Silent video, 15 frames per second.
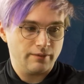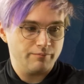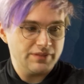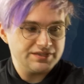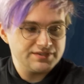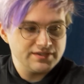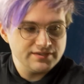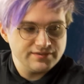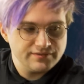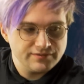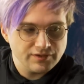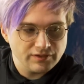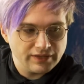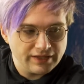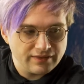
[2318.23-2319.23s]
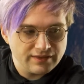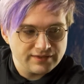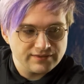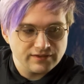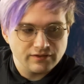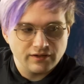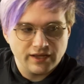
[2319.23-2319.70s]
misses, so like this
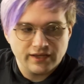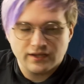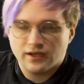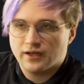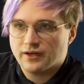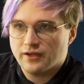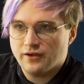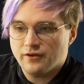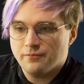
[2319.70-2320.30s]
little icon here.